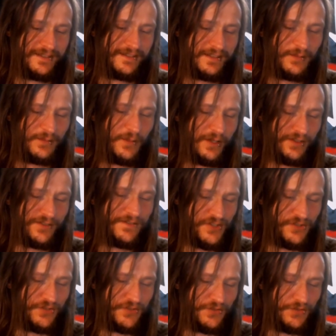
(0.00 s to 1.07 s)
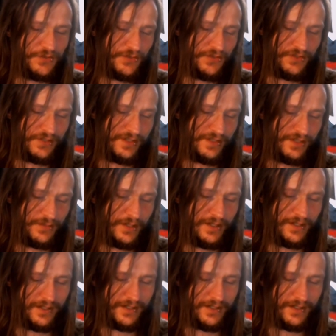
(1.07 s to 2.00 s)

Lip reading: Month of June, Spirit,